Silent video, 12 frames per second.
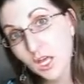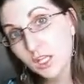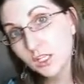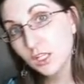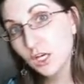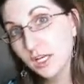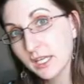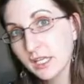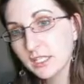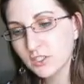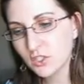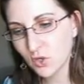look
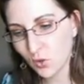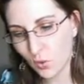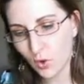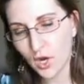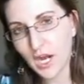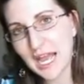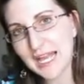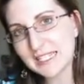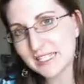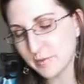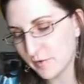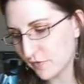and tour at
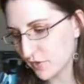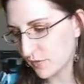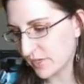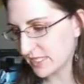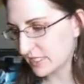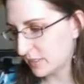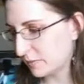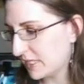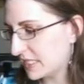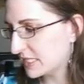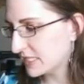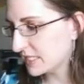some of the recent
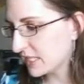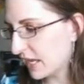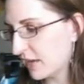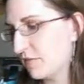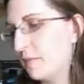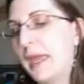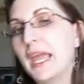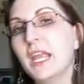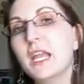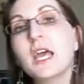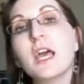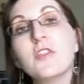pieces that I've
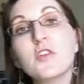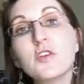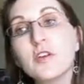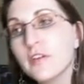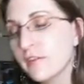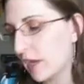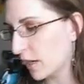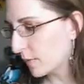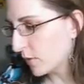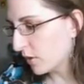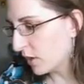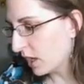made that are
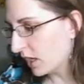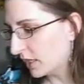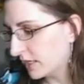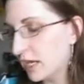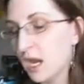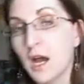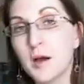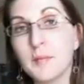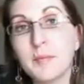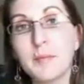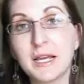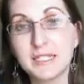available on
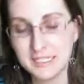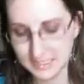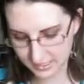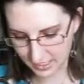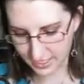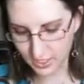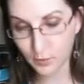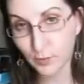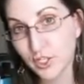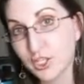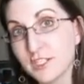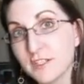my site,
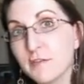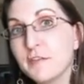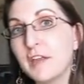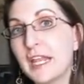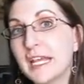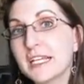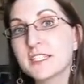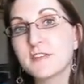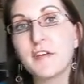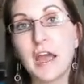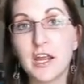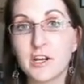which is
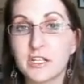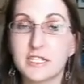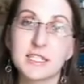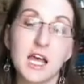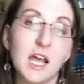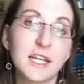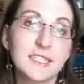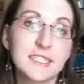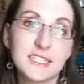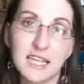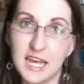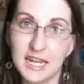
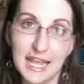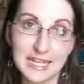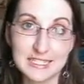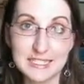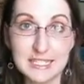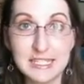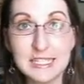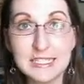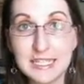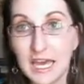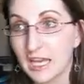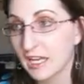
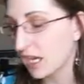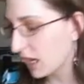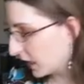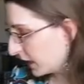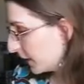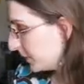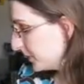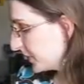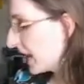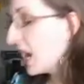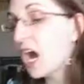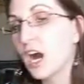PhoenixFireDesigns.etsy.com.
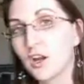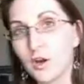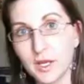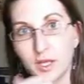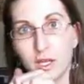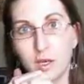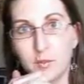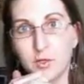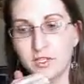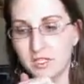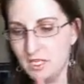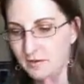I'll go ahead and I'll
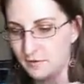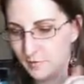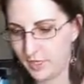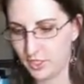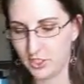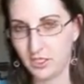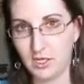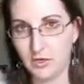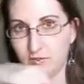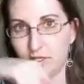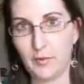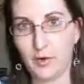put the information,
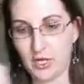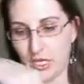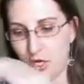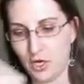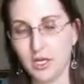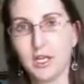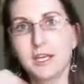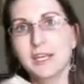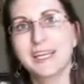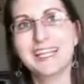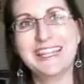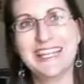somewhere here
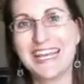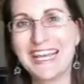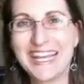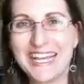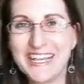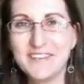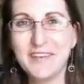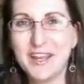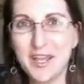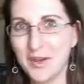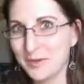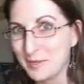in the
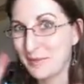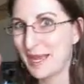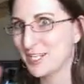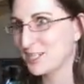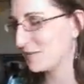video with the magic